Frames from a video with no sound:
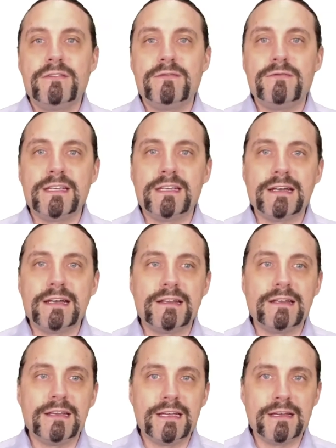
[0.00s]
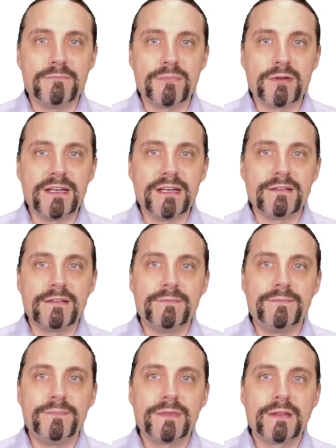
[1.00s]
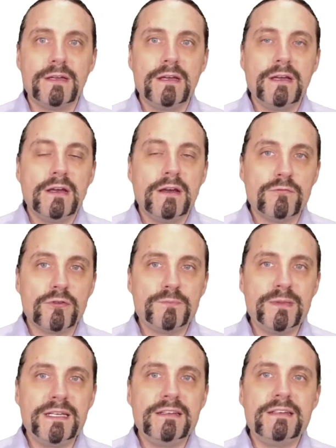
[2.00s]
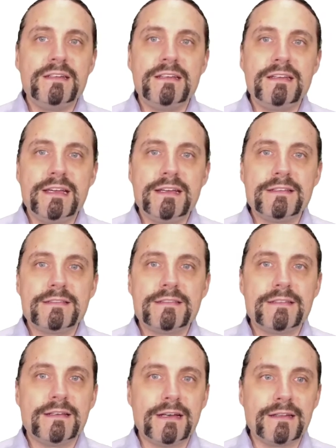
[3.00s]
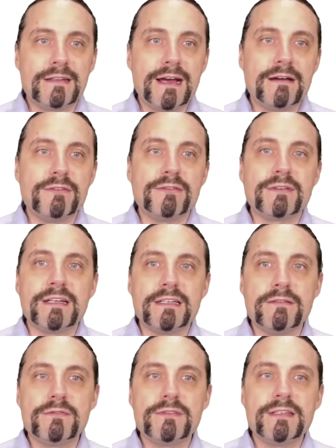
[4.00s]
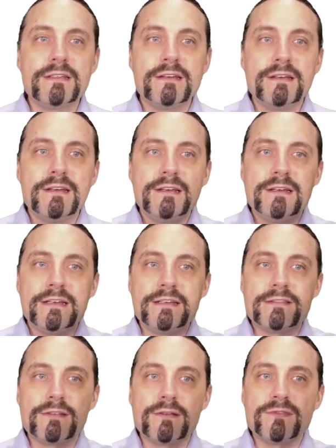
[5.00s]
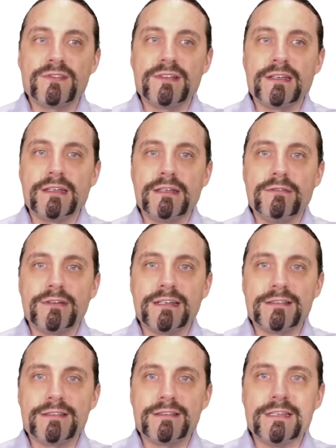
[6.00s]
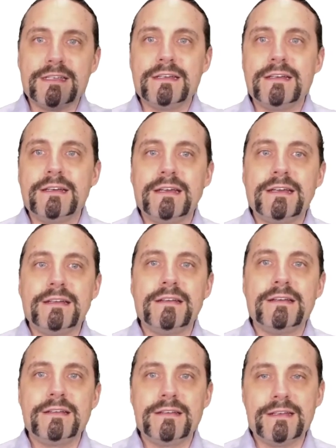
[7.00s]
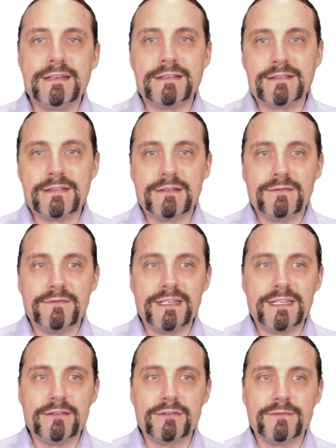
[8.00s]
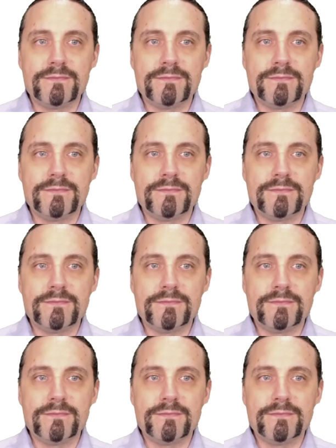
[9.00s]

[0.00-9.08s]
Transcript: we can implement. What BDD is and how you can use it is something you can see in this video.